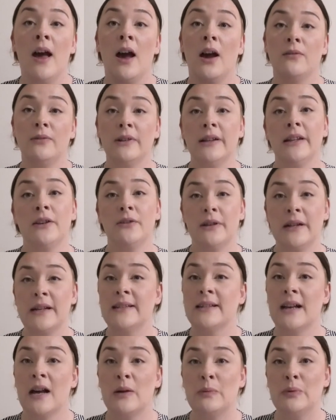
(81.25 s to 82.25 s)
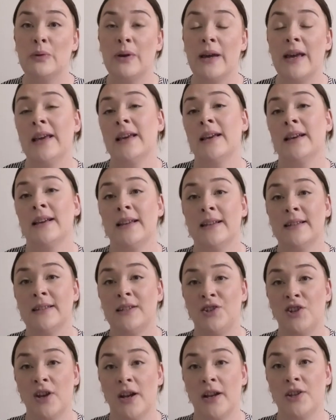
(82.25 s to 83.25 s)
A really good example here
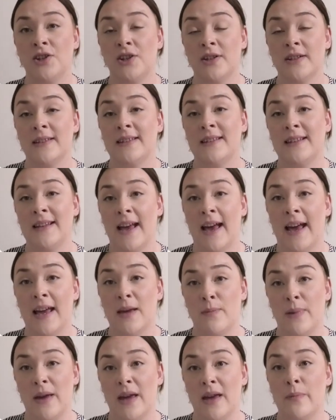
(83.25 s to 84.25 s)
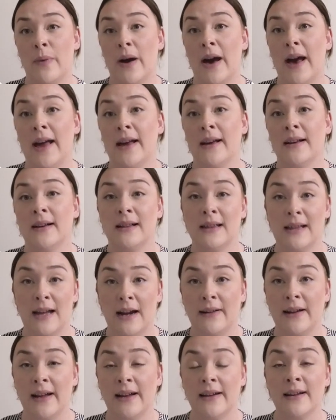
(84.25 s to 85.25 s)
is Genogen CAB by
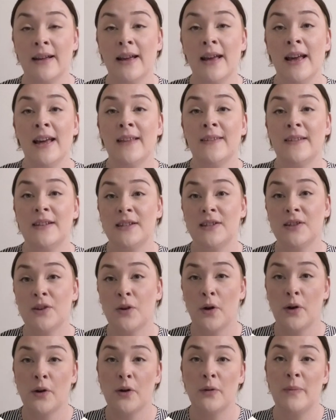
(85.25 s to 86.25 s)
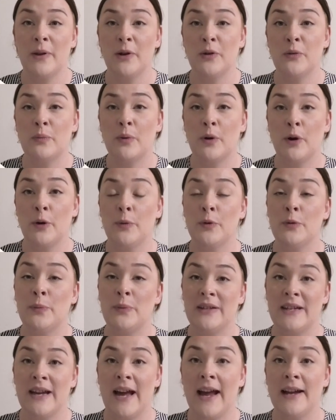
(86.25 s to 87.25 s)
Clarion. This is
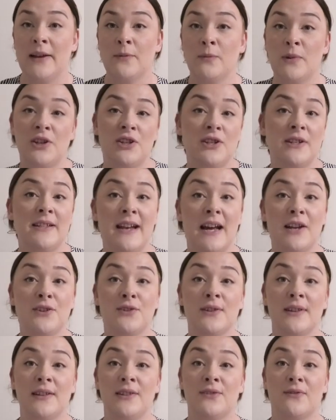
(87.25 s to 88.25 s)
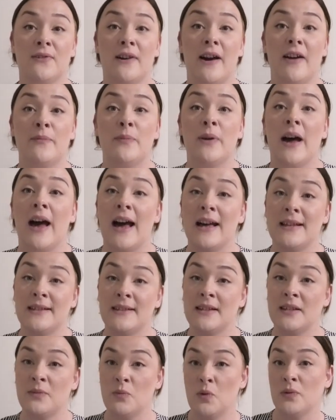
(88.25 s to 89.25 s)
cocamidopropylbutane, which is naturally derived but has
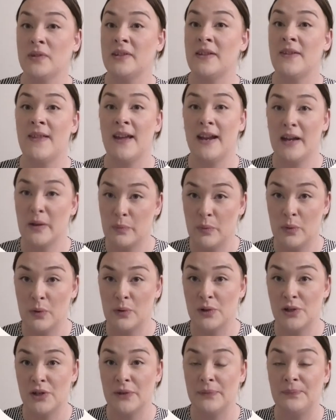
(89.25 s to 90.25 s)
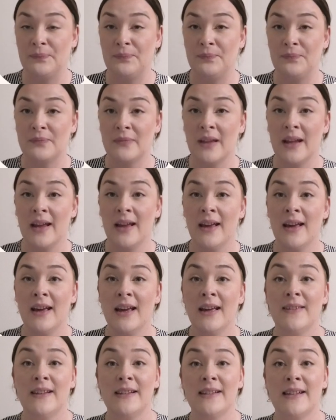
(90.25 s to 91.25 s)
a small synthetic portion.
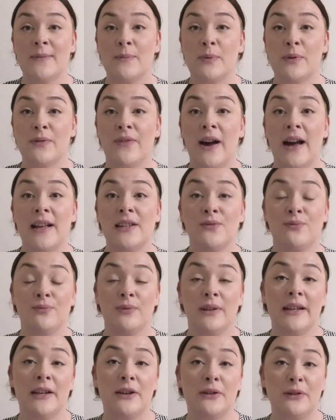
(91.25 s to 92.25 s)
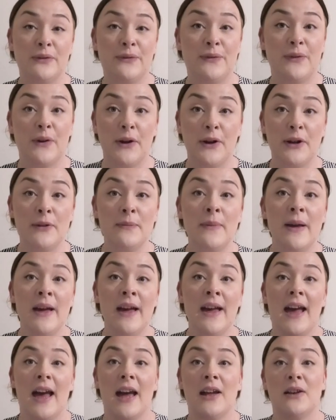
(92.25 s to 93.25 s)
This provides really good foam
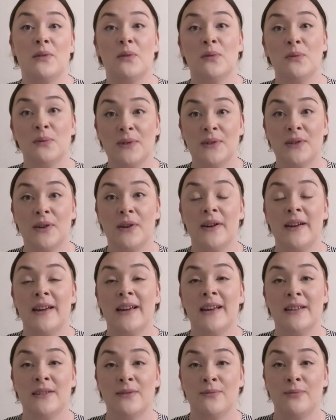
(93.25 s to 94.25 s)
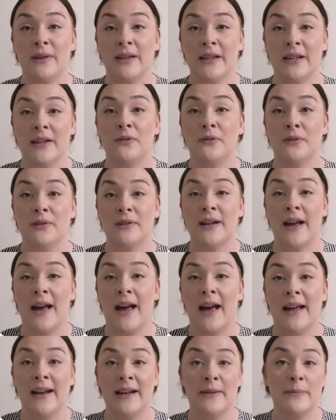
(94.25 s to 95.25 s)
and also is really good
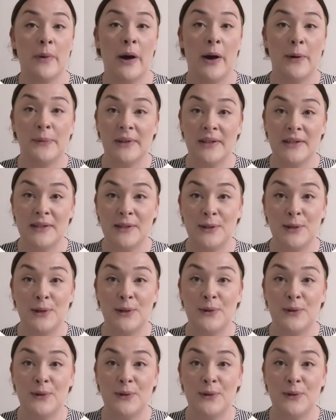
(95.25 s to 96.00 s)
at adding mildness to